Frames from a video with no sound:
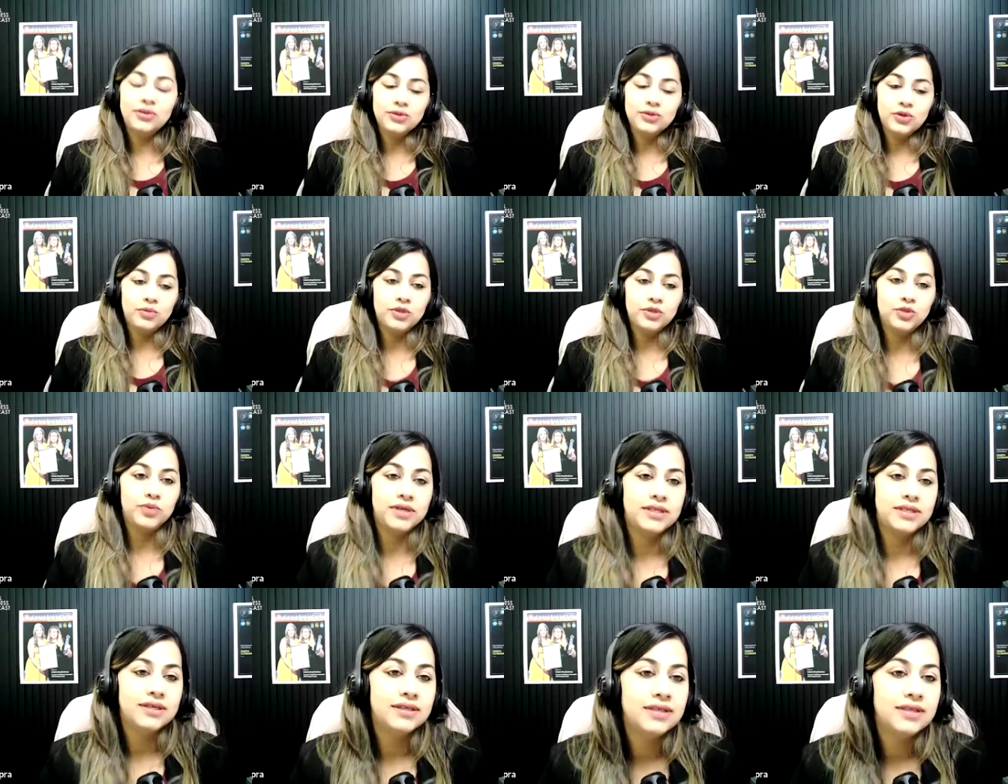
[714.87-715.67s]
you so much,
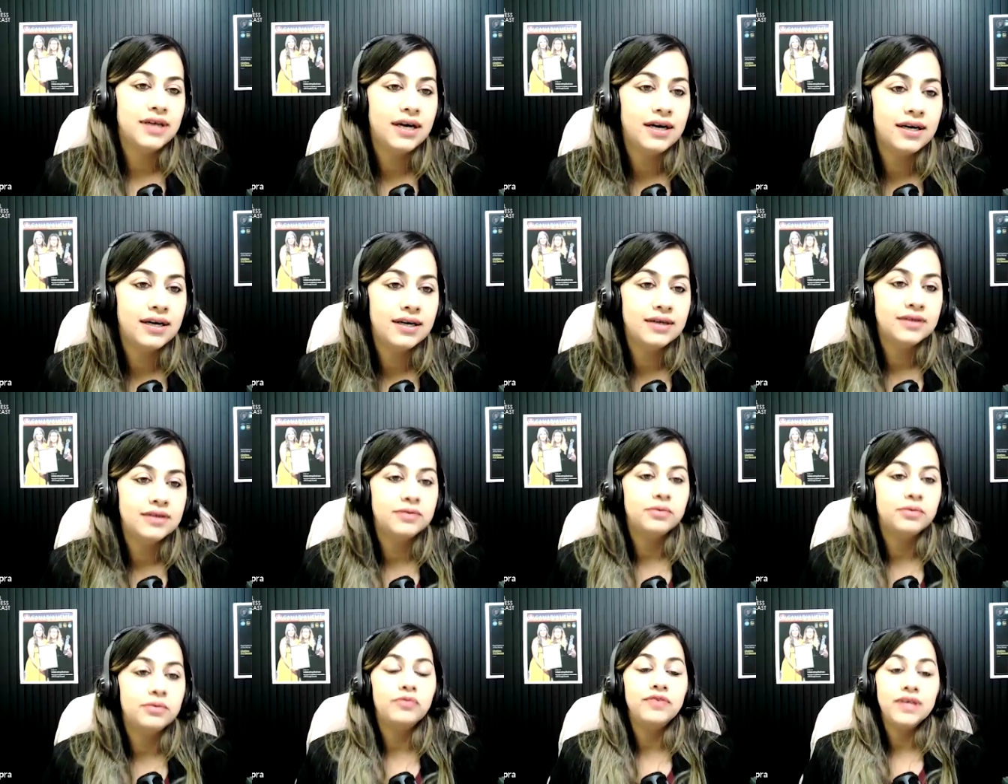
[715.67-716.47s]
Brandon. Uh,
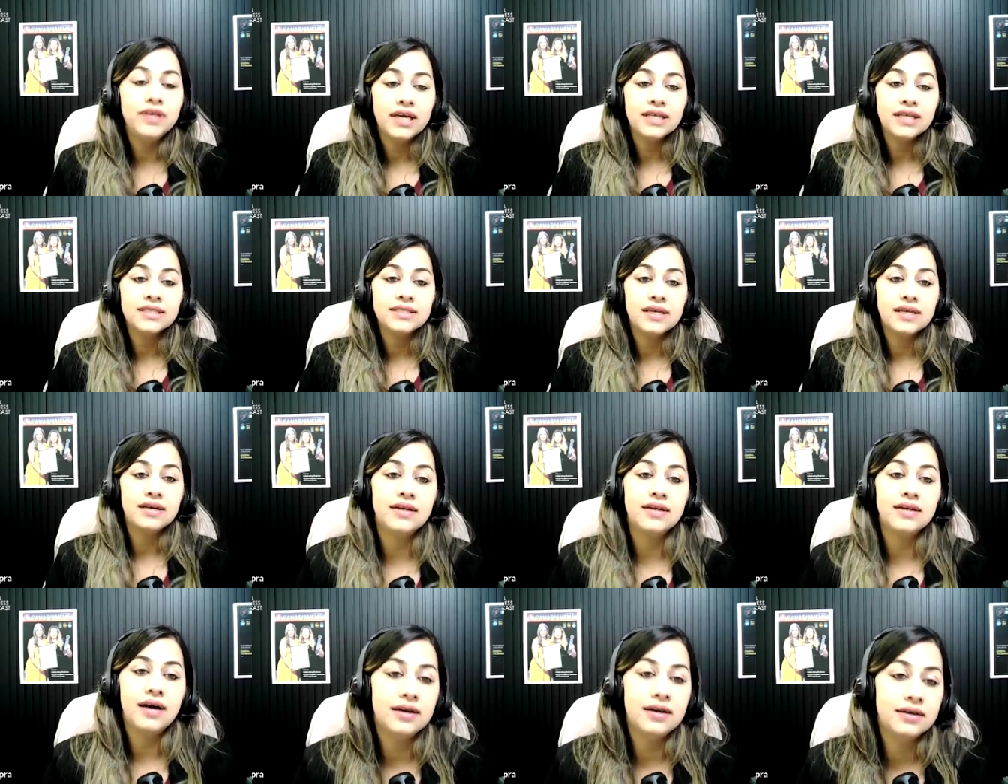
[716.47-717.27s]
we
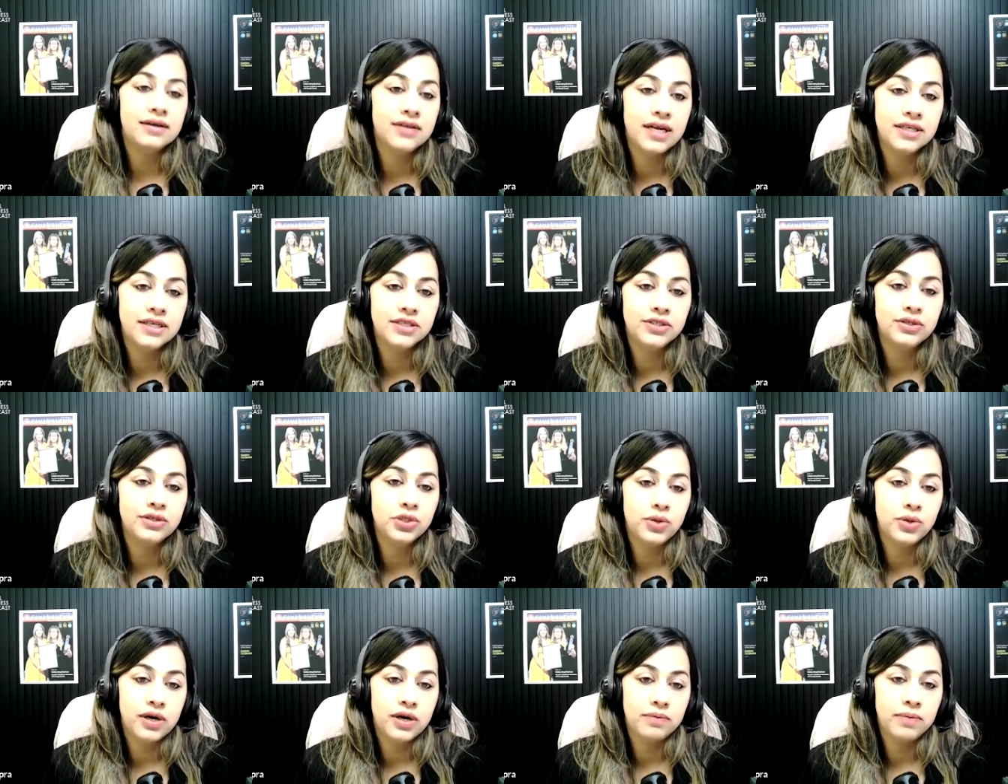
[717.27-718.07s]
extend our gratitude
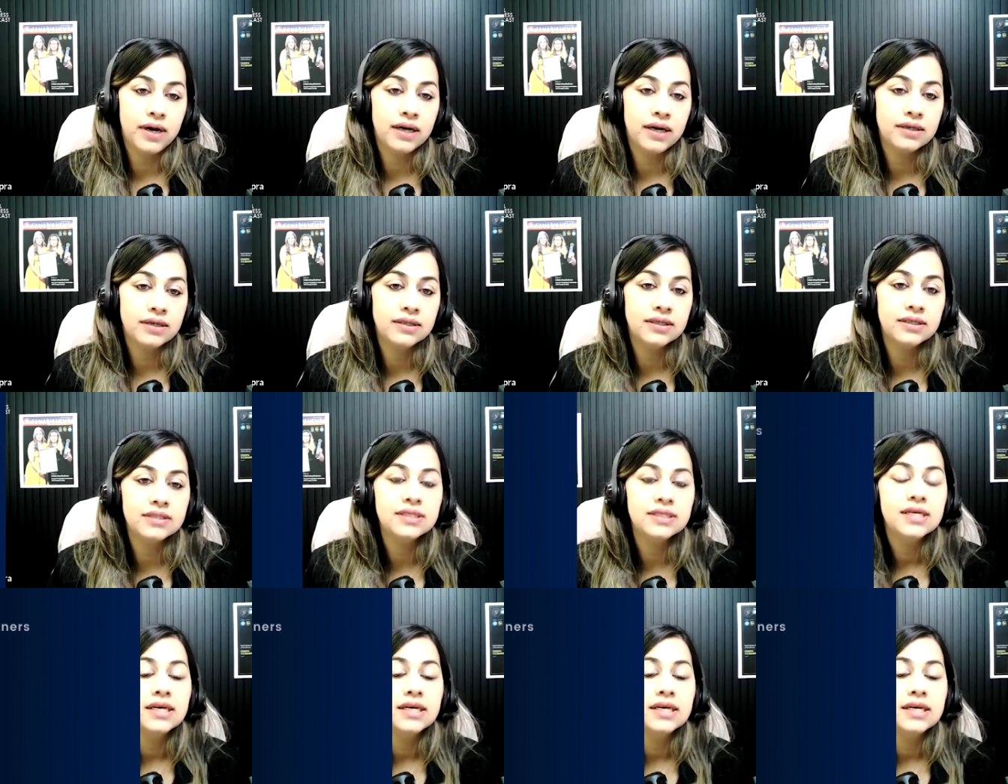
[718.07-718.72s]
to our partners,